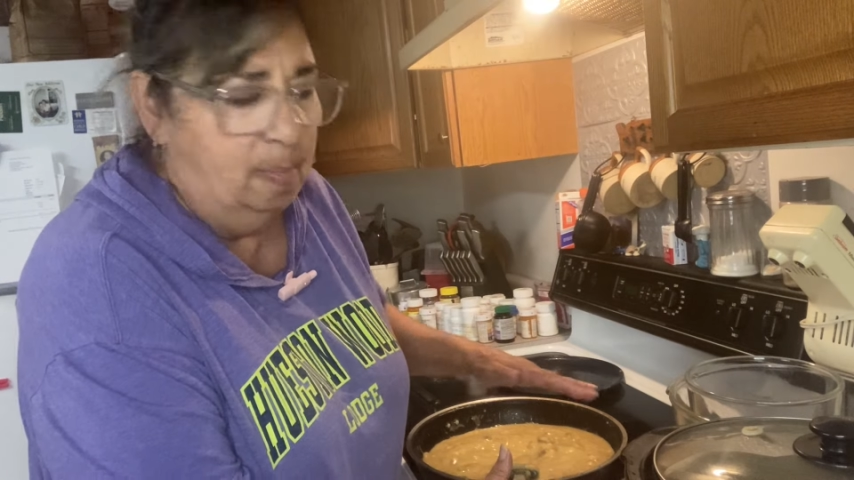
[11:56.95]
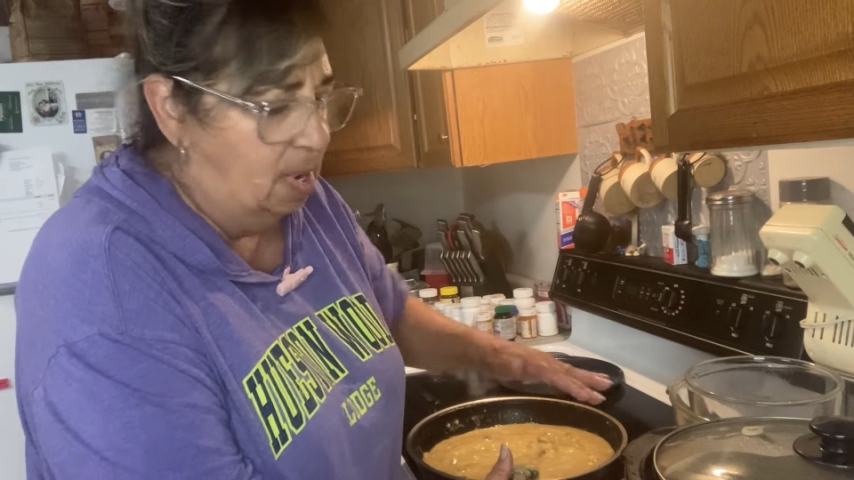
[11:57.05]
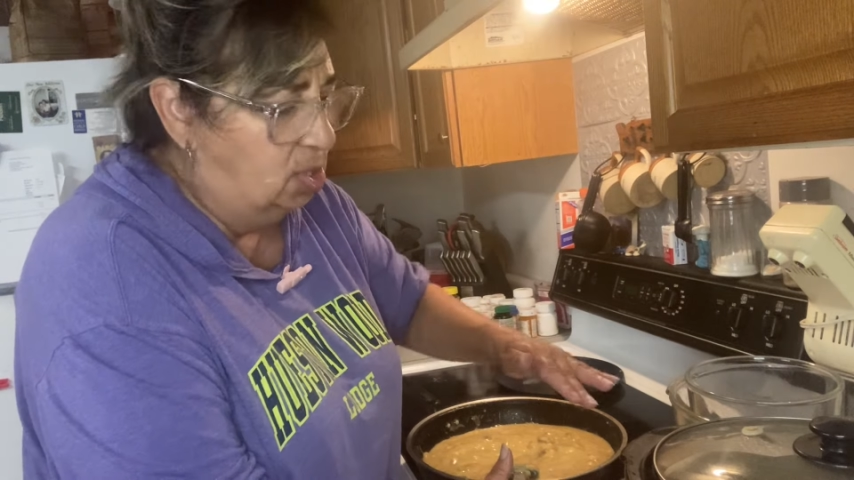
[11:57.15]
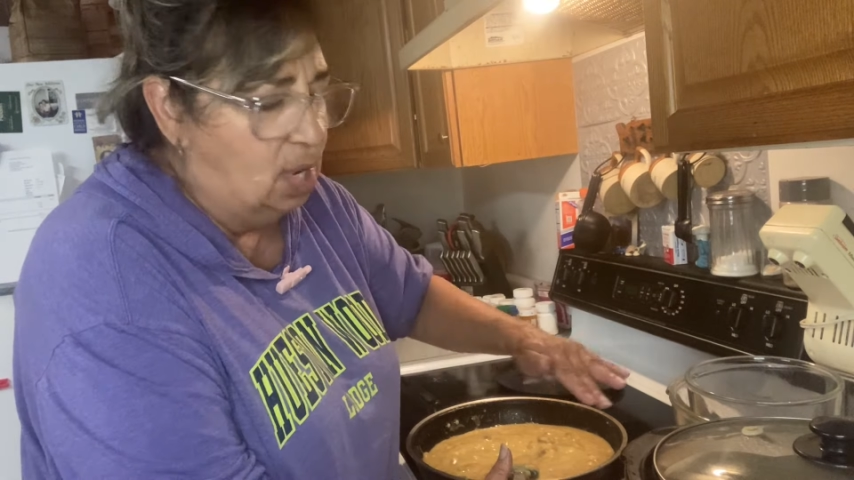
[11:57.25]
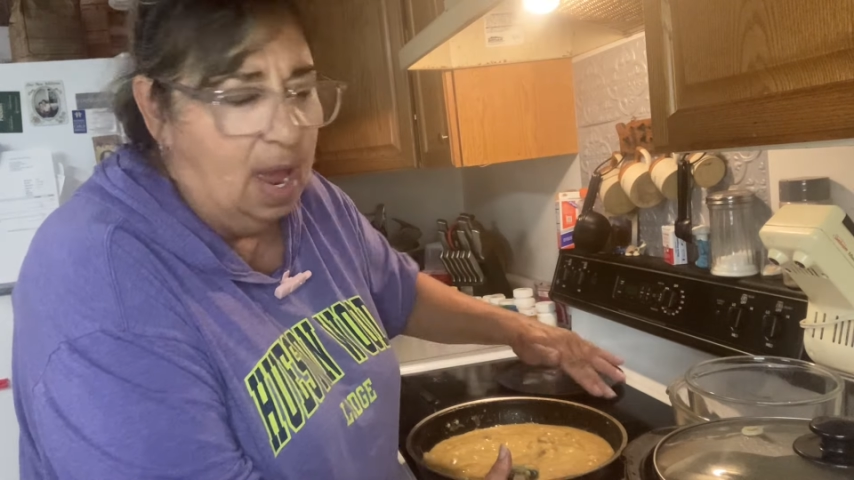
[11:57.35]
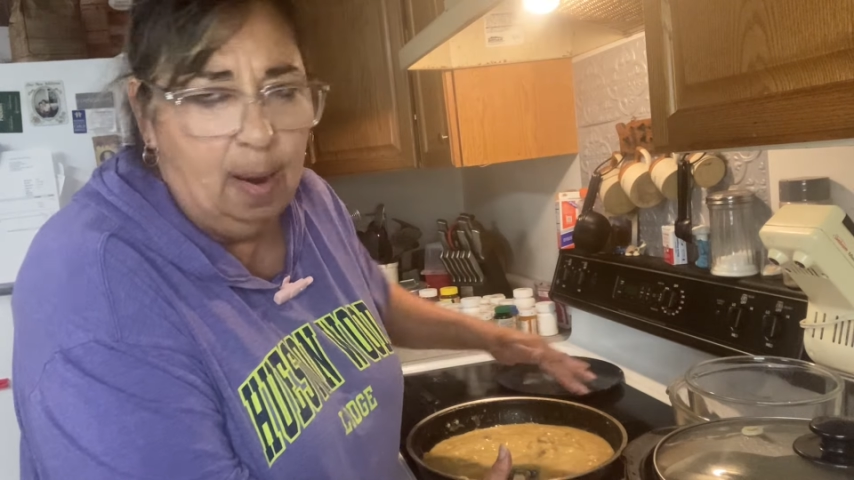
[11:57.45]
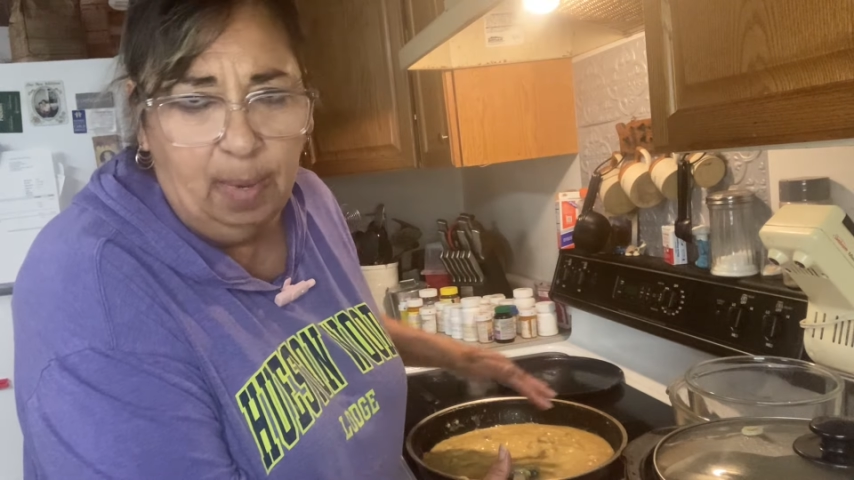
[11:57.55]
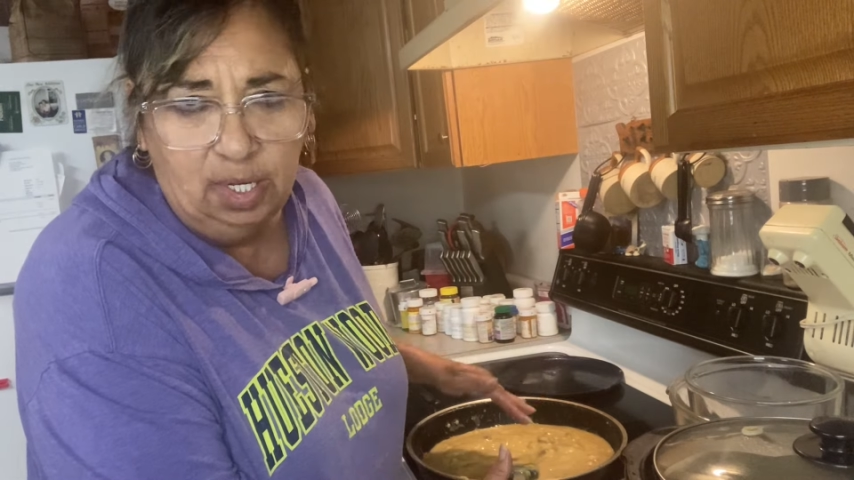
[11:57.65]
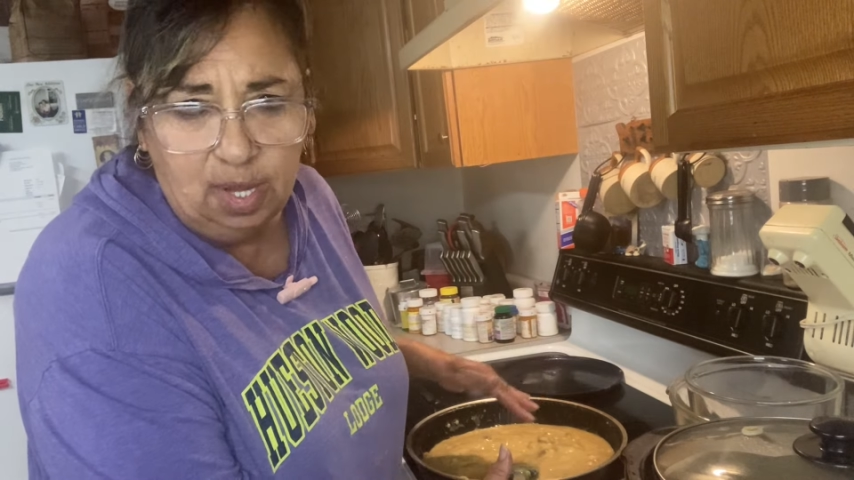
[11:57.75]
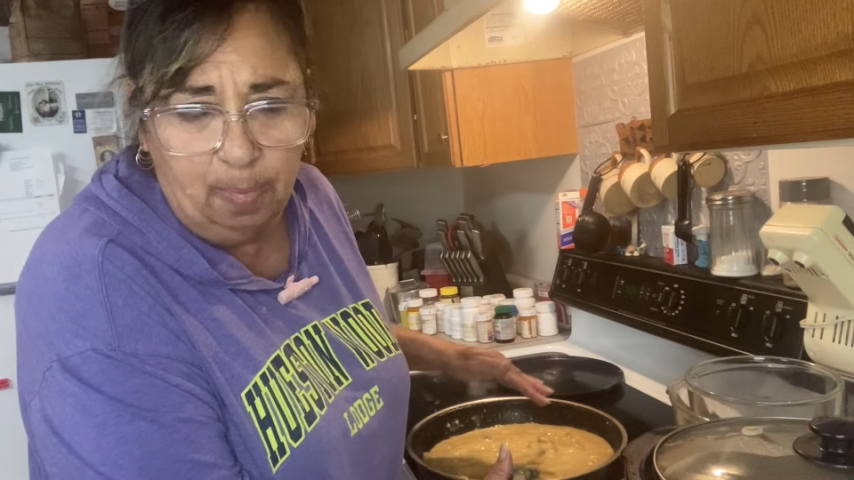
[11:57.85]
make sure I had it
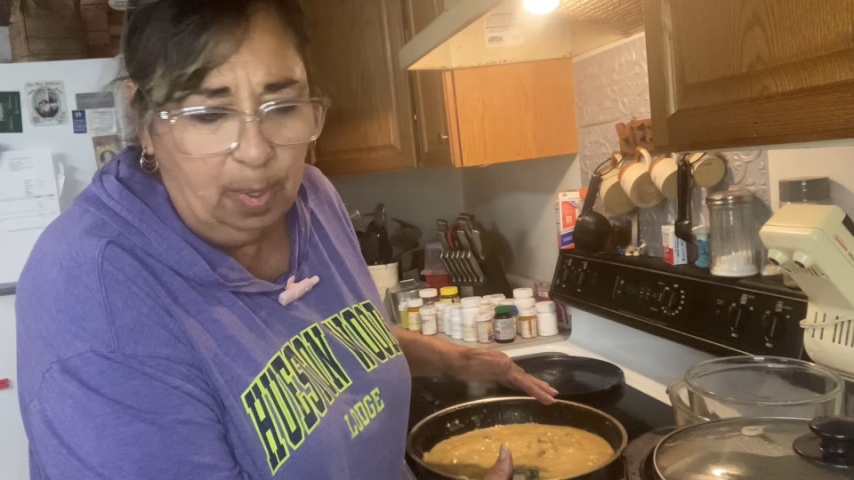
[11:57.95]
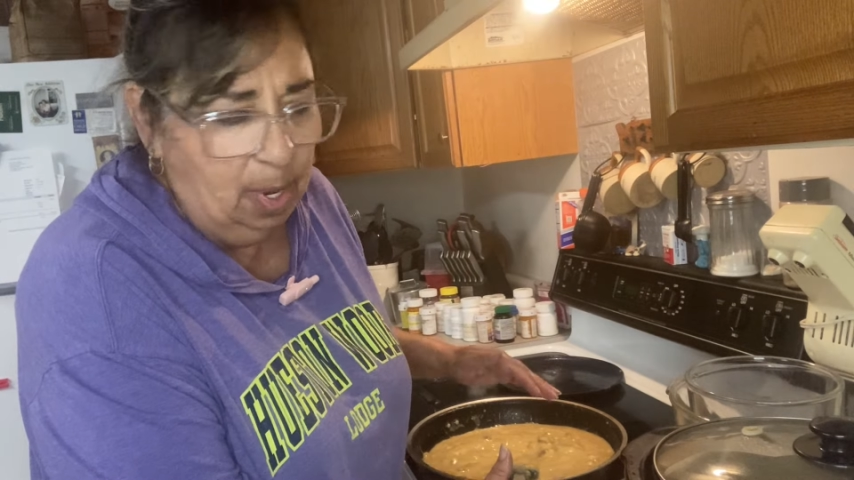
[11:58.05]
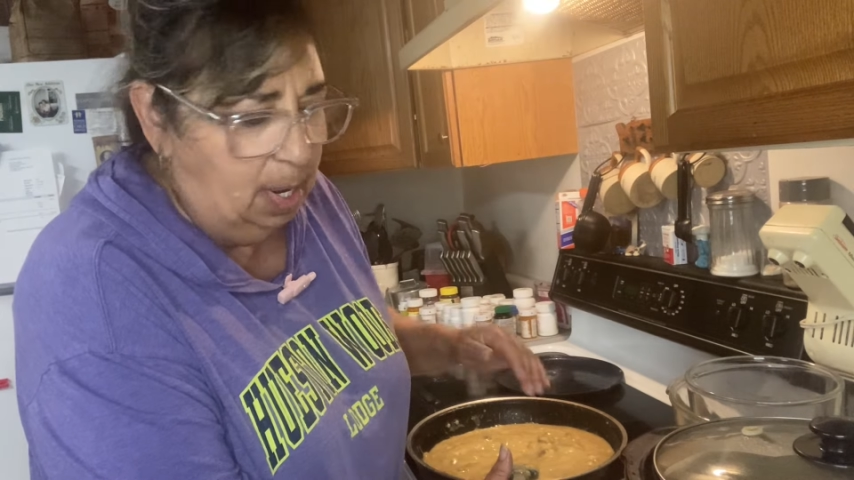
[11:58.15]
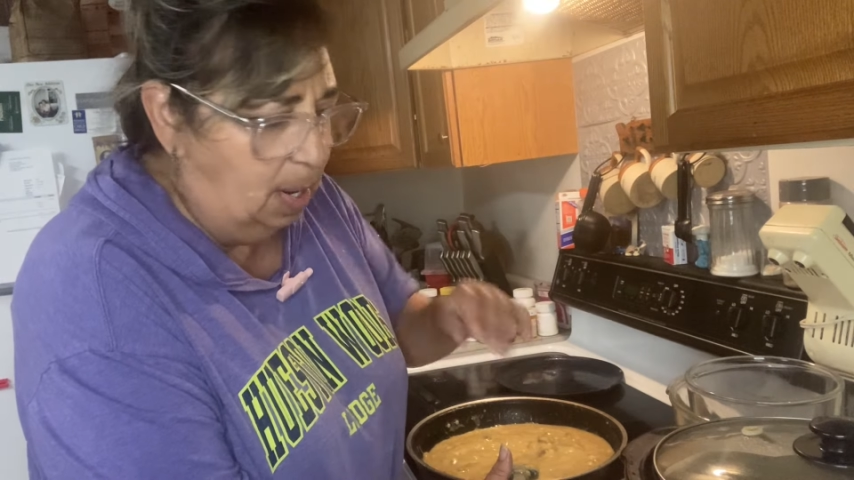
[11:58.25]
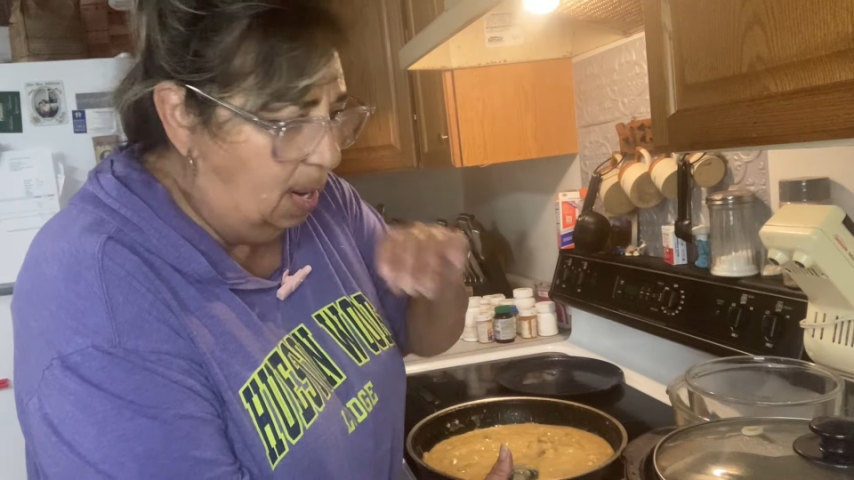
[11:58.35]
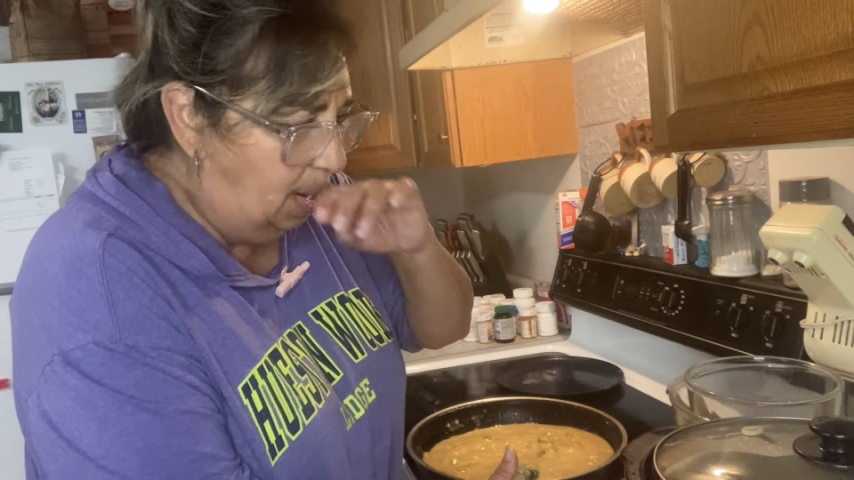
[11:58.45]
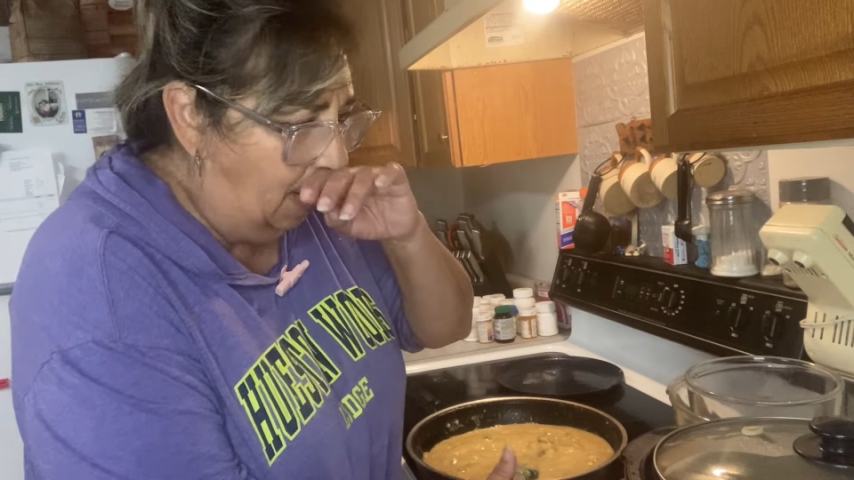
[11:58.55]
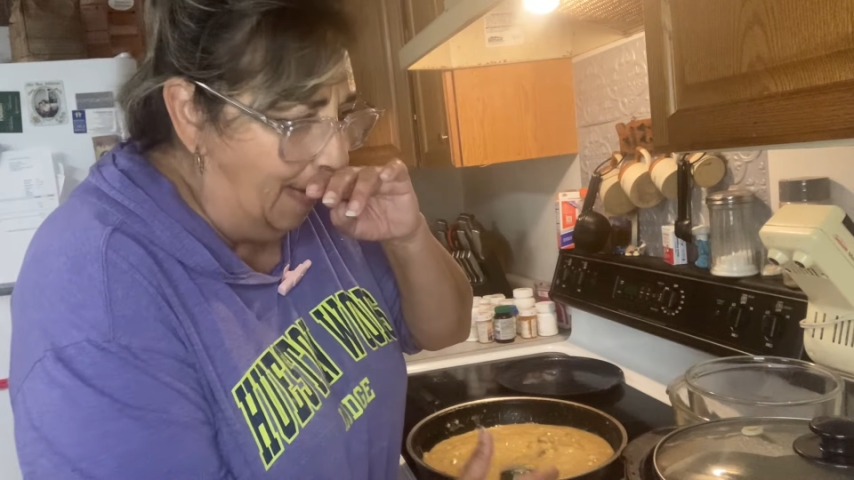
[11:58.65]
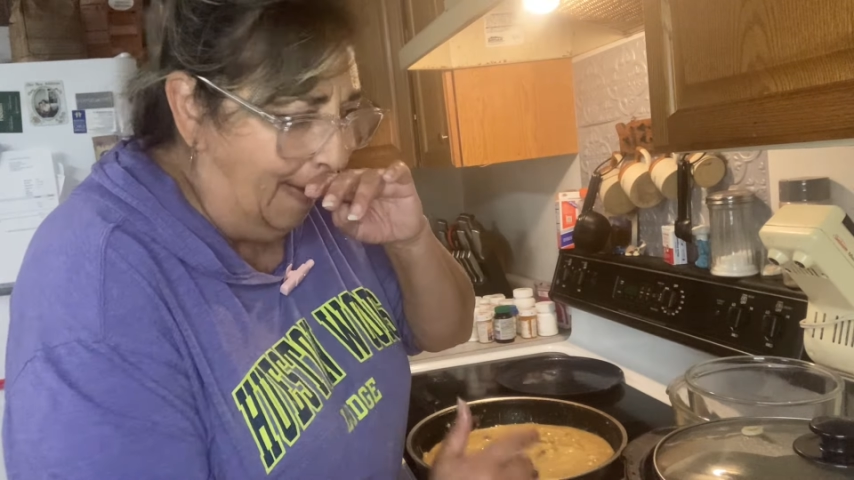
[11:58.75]
mixed up really good.